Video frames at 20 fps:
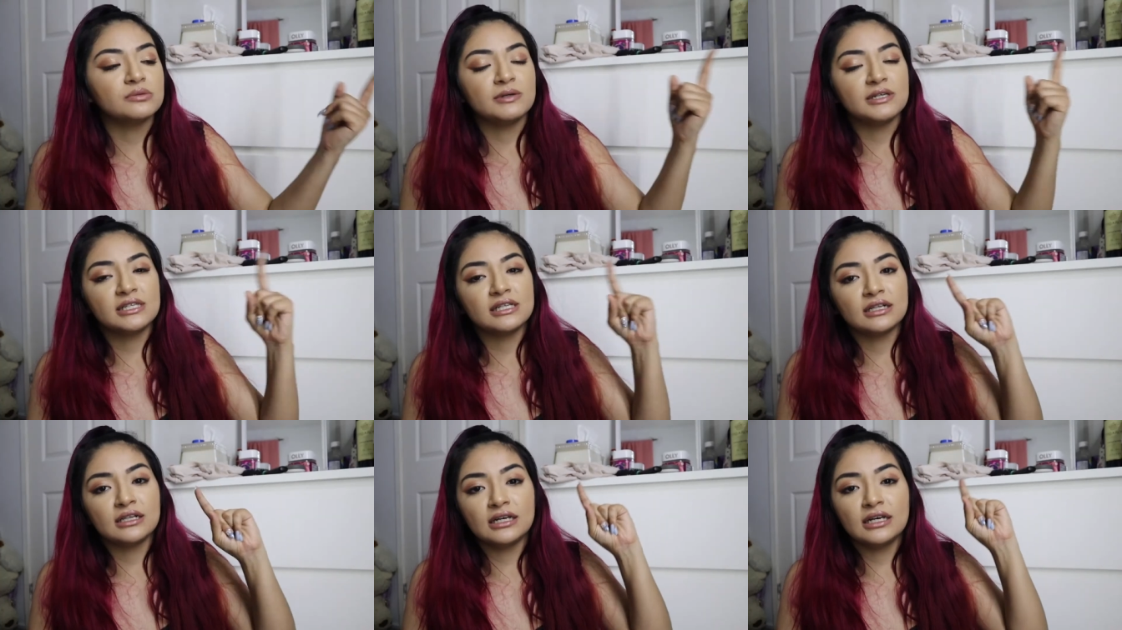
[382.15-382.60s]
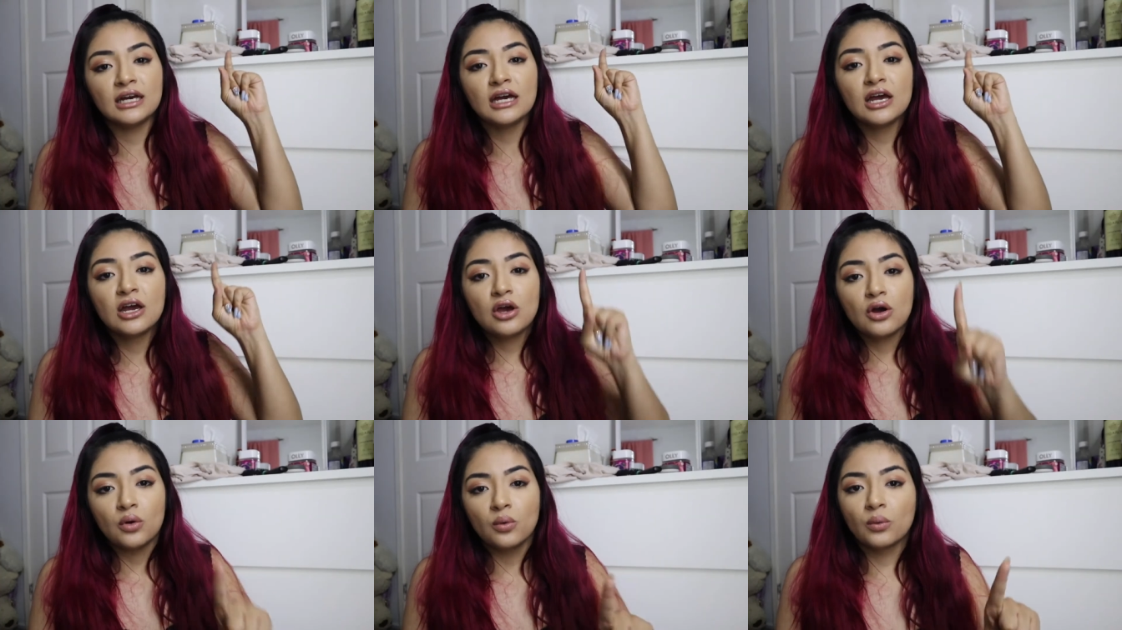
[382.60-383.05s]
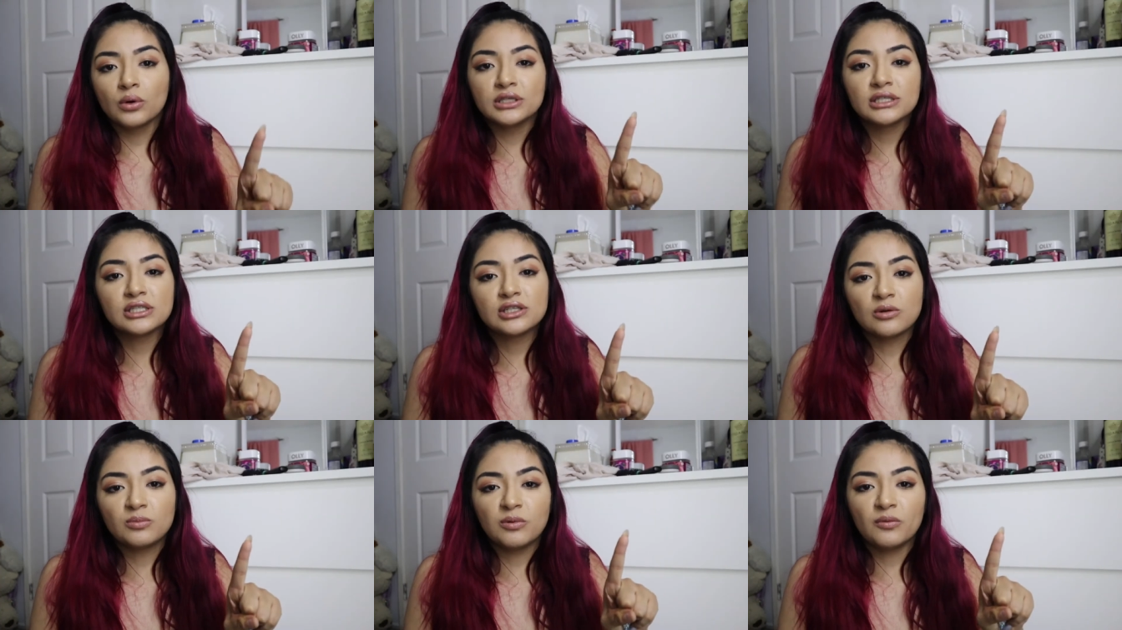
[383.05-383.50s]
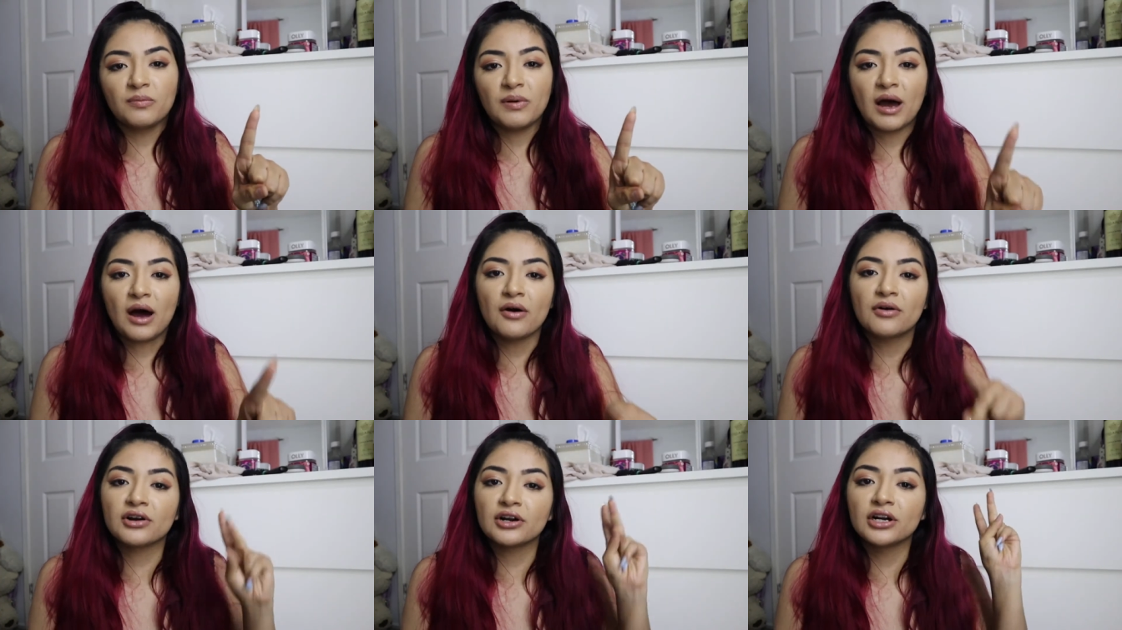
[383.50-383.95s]
basically one scoop of
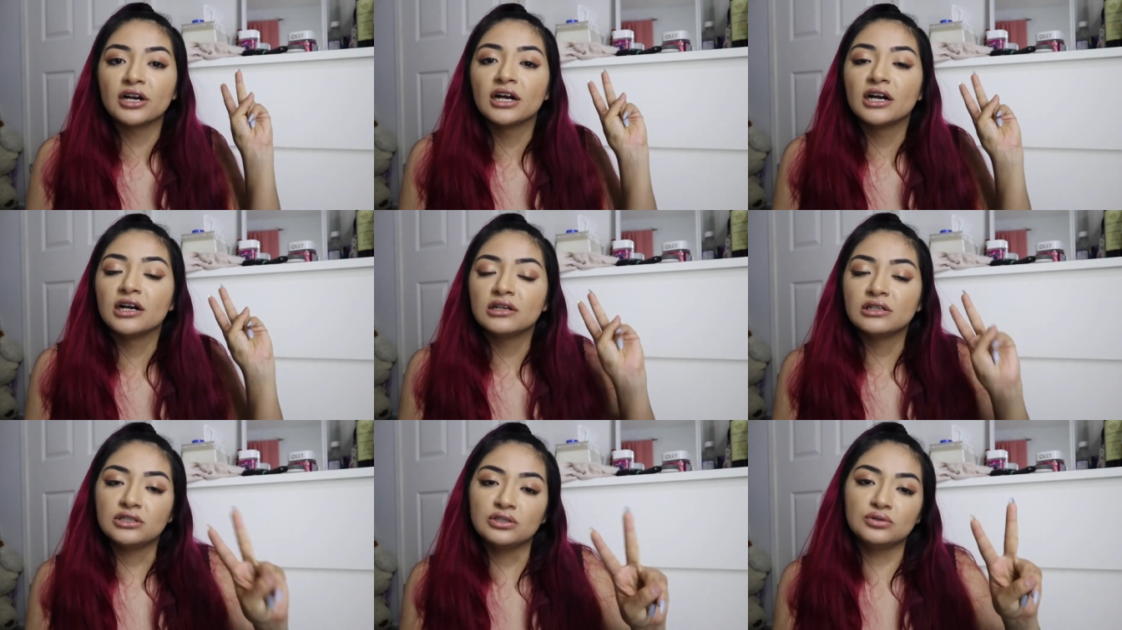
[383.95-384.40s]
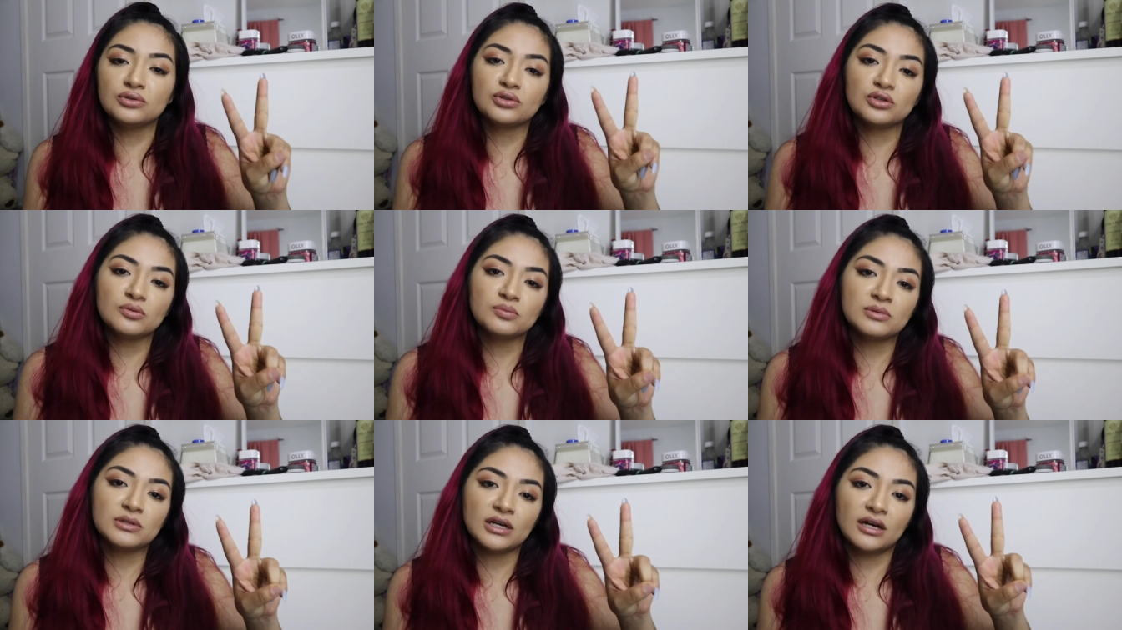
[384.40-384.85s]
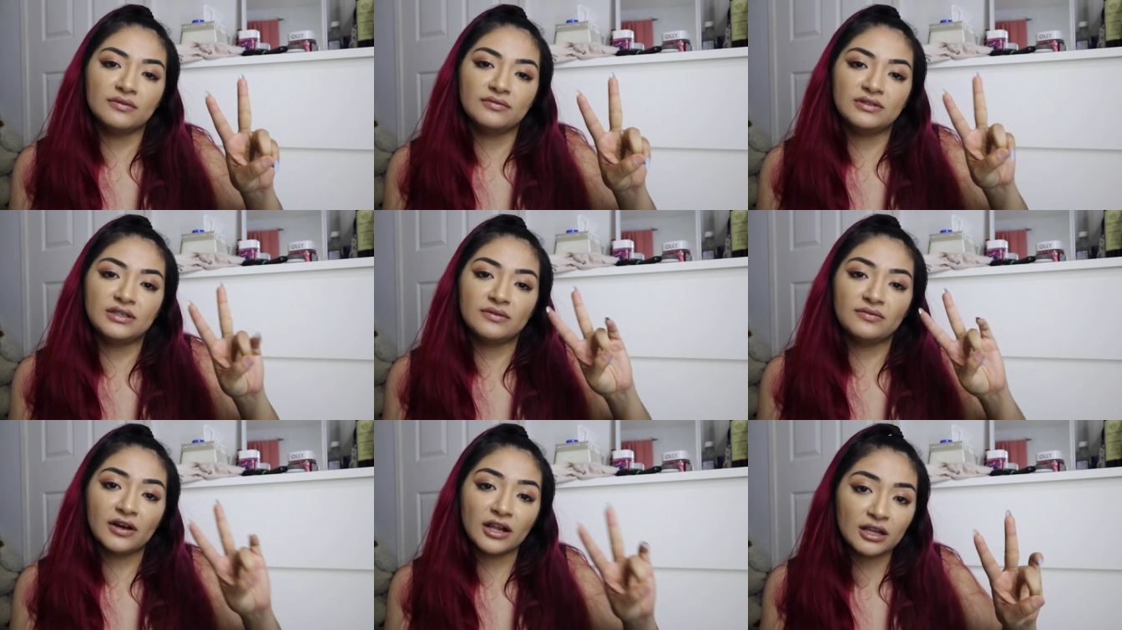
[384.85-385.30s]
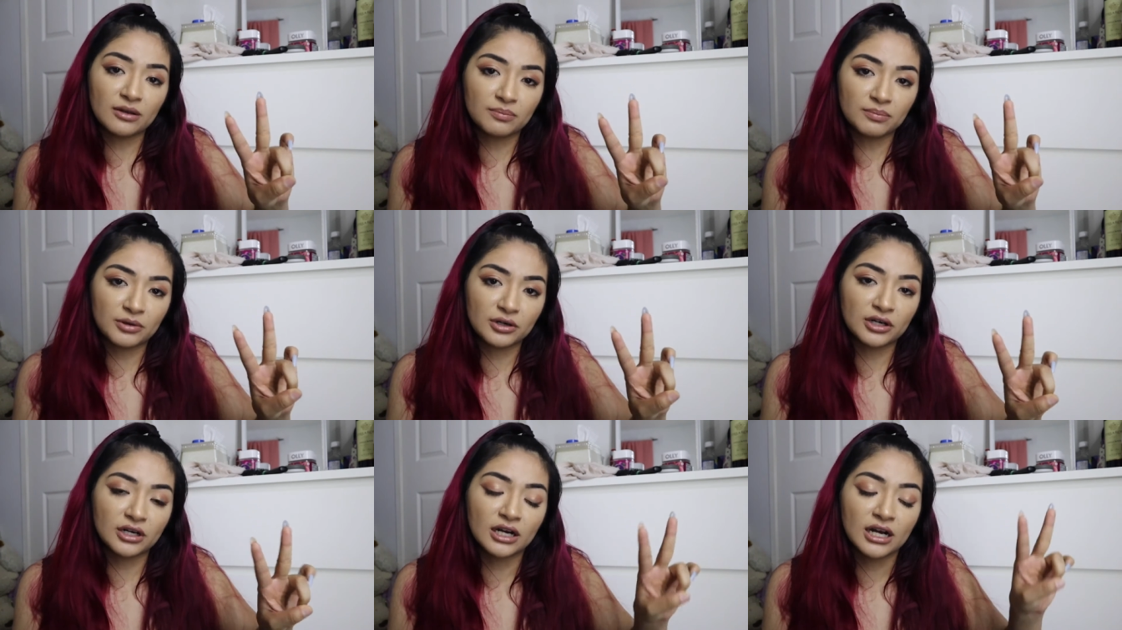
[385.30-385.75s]
powder, two scoops of
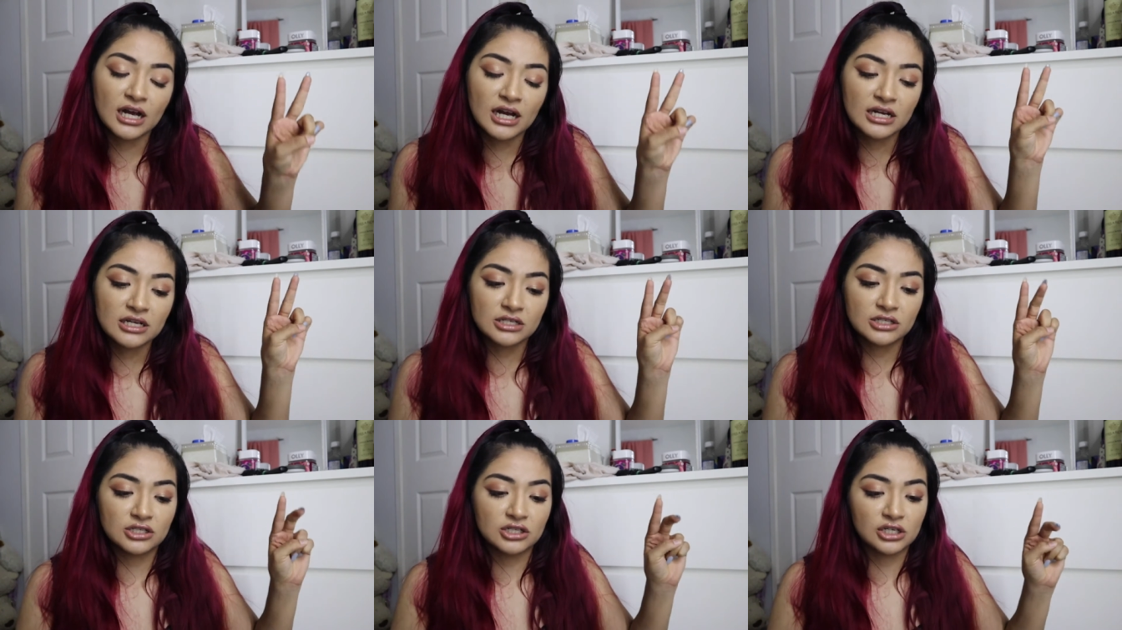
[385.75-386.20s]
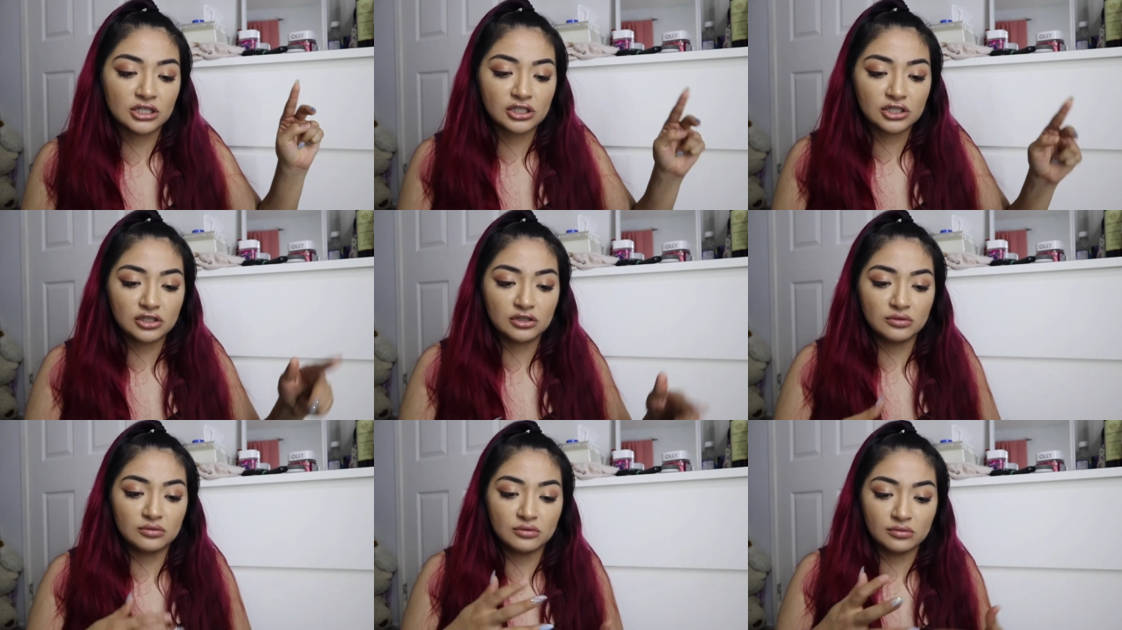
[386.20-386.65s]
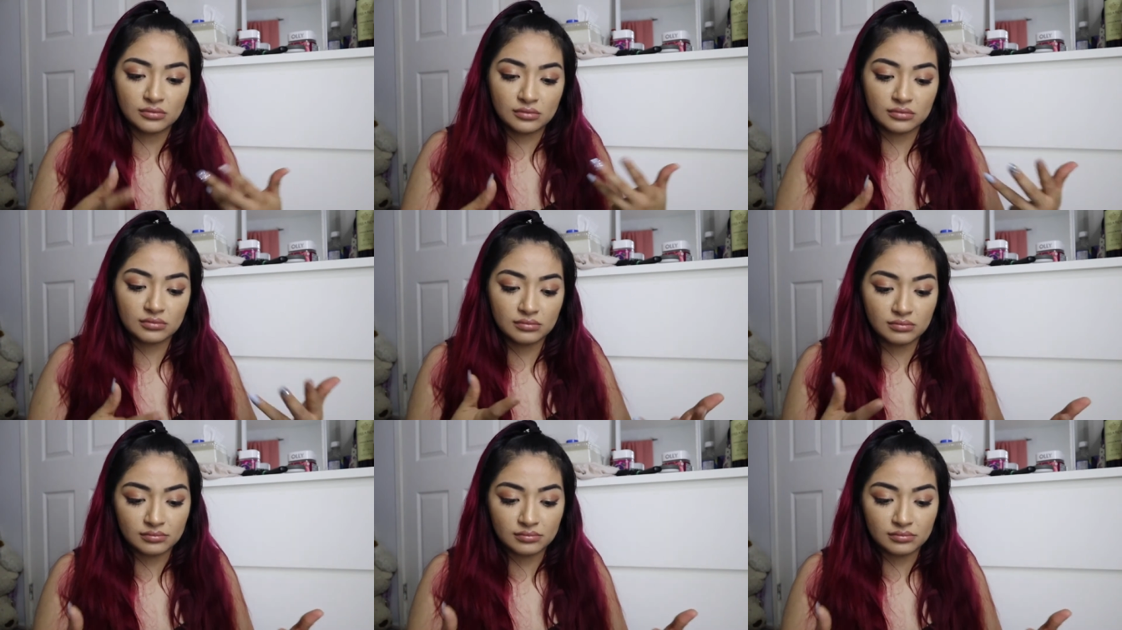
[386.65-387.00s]
developer, just to